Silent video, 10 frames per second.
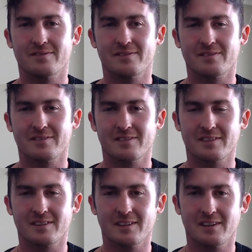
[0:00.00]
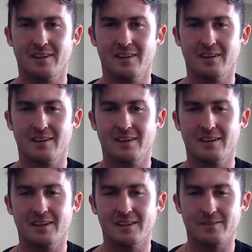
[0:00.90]

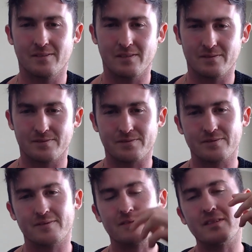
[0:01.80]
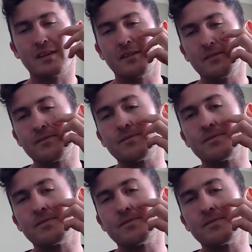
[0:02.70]
Nothing is said.